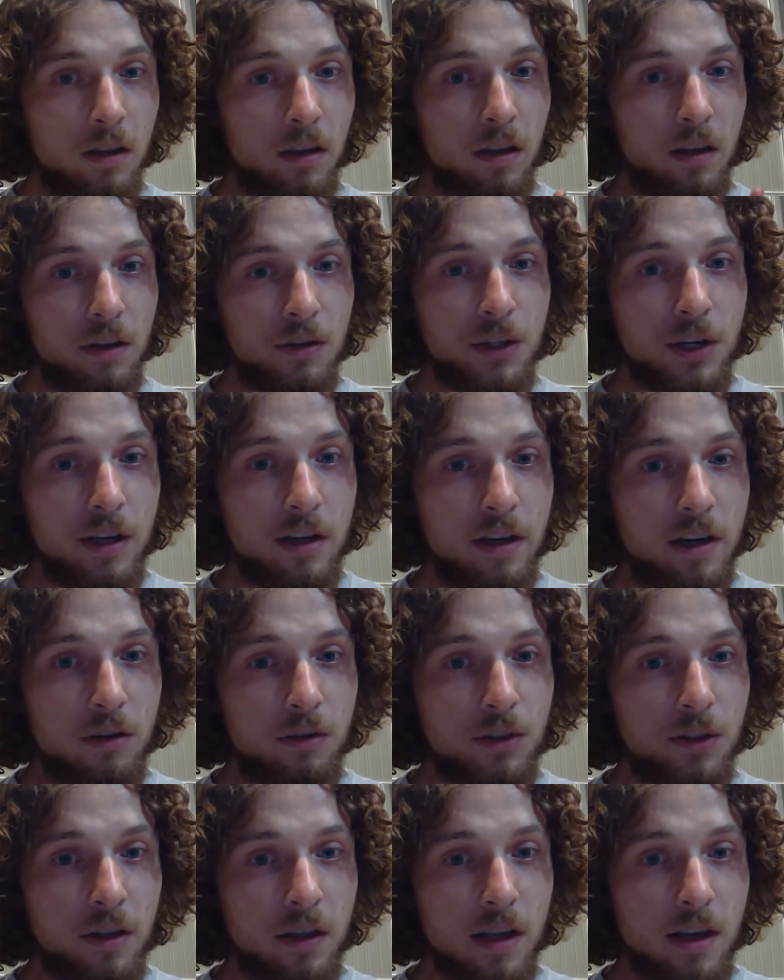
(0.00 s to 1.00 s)
There's good
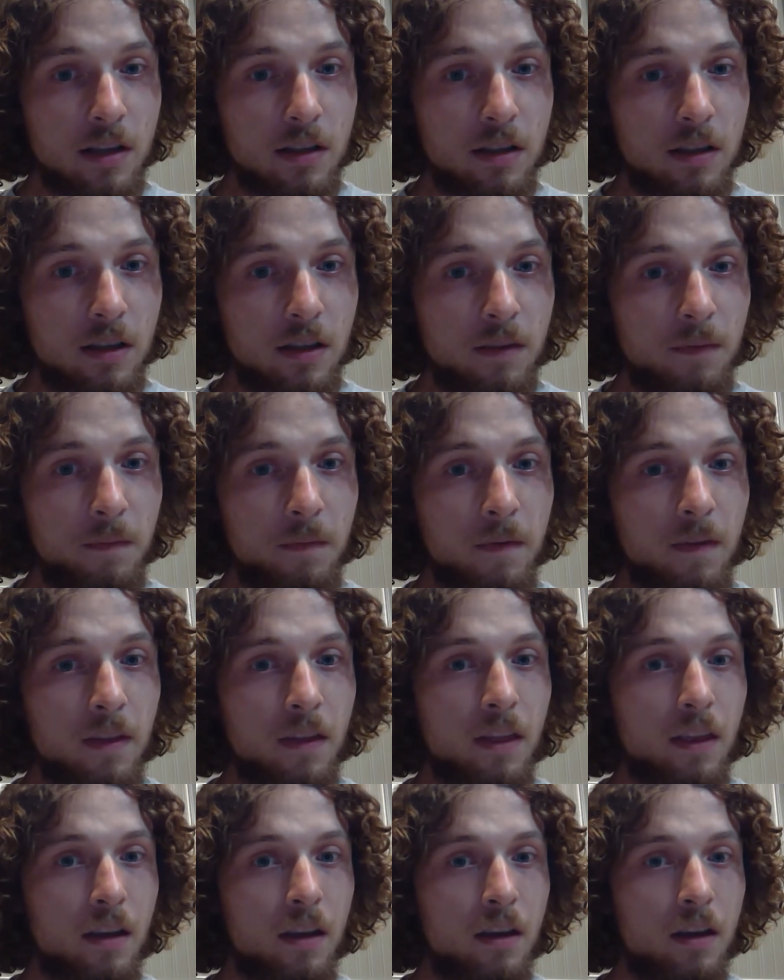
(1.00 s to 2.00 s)
news to this.
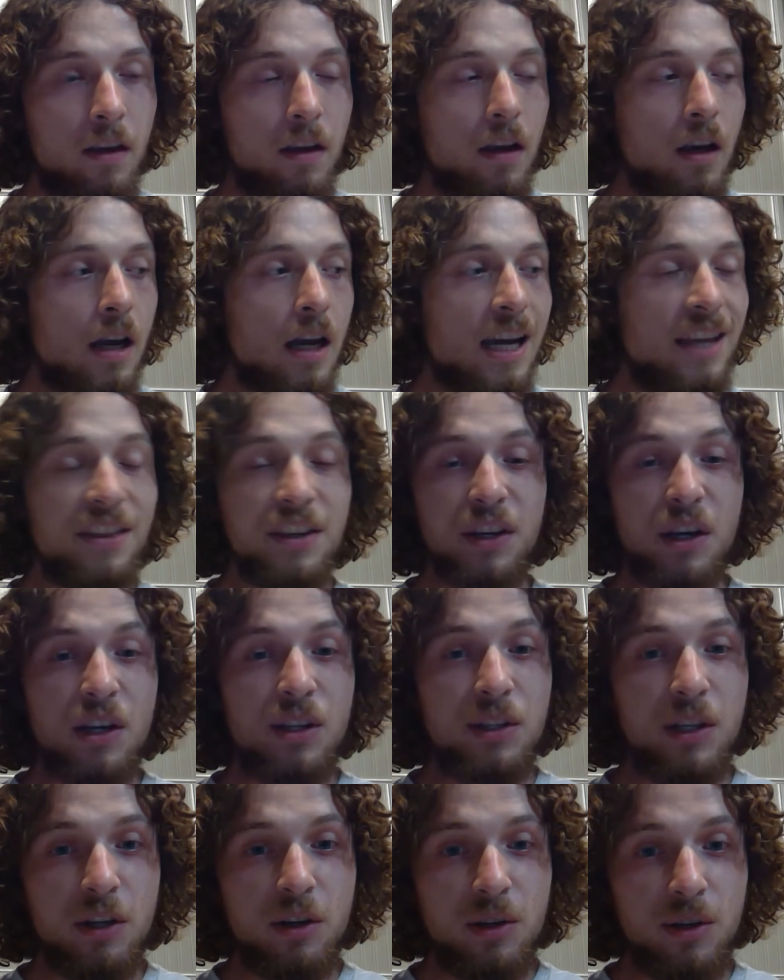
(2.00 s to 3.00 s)
And the
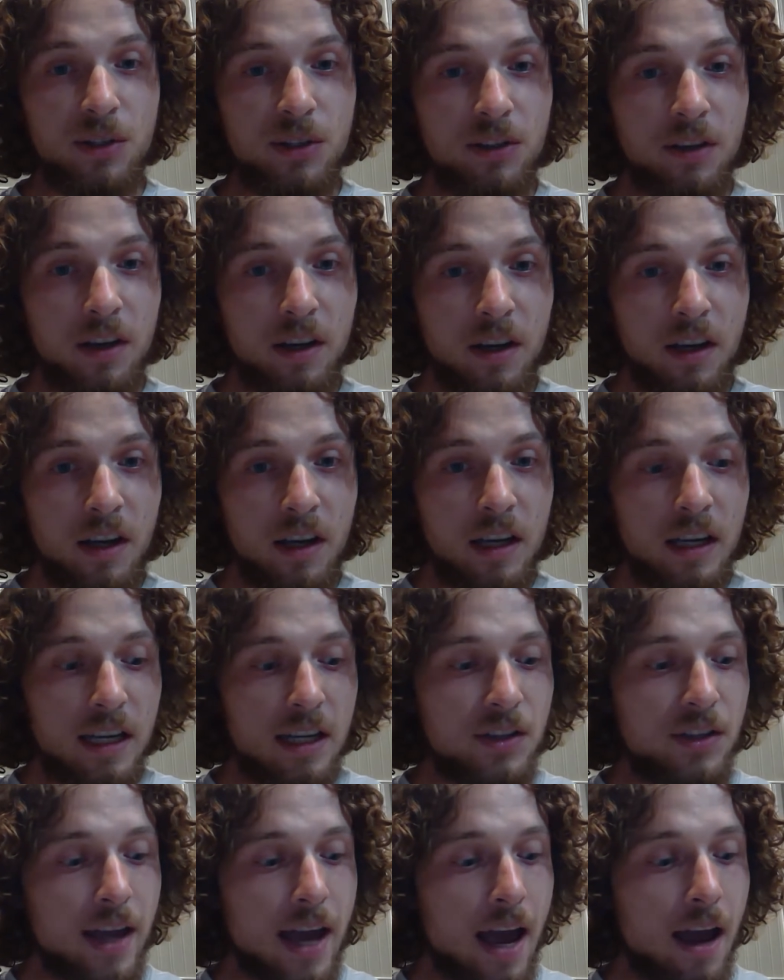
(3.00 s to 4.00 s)
good news
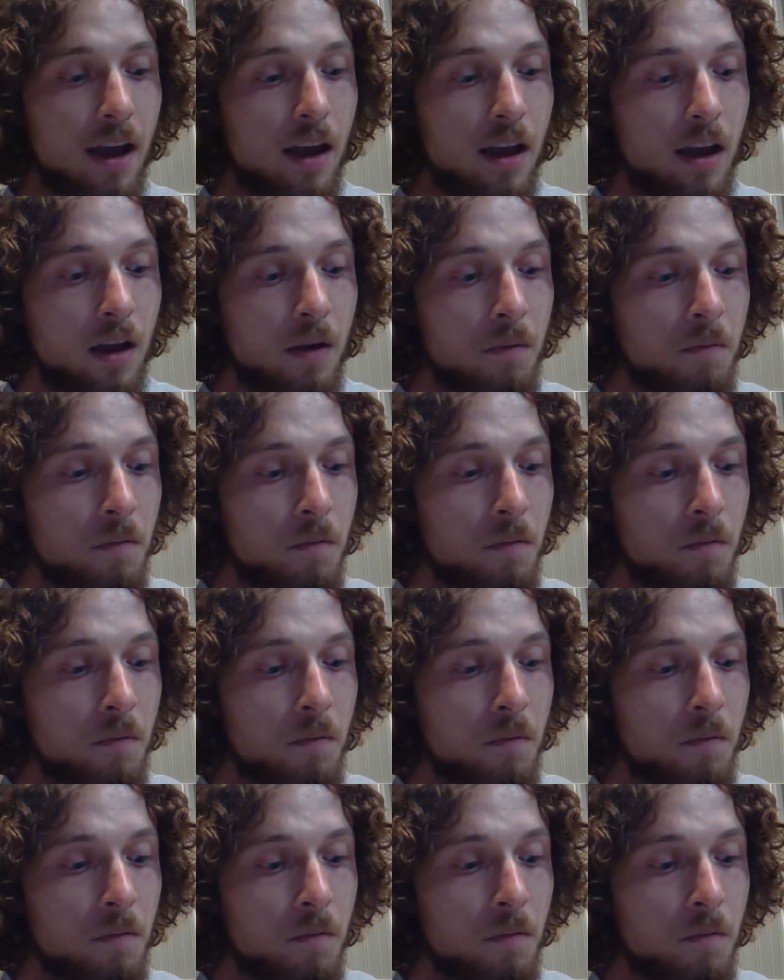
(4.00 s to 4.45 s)
is that,